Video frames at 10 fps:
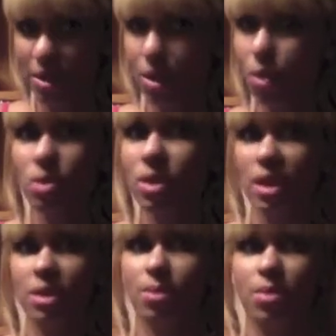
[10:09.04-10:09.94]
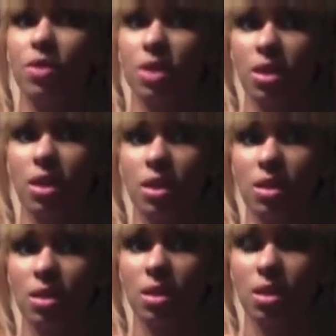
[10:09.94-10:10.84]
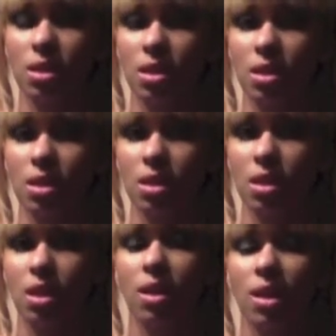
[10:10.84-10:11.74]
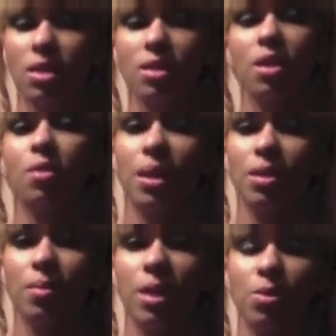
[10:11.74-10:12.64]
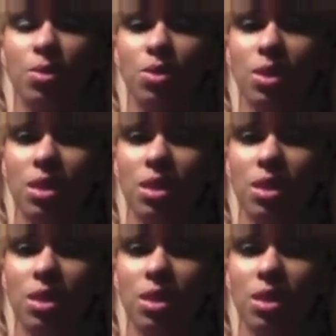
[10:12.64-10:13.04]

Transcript: The whole tag team division does. Like, let's talk about the match between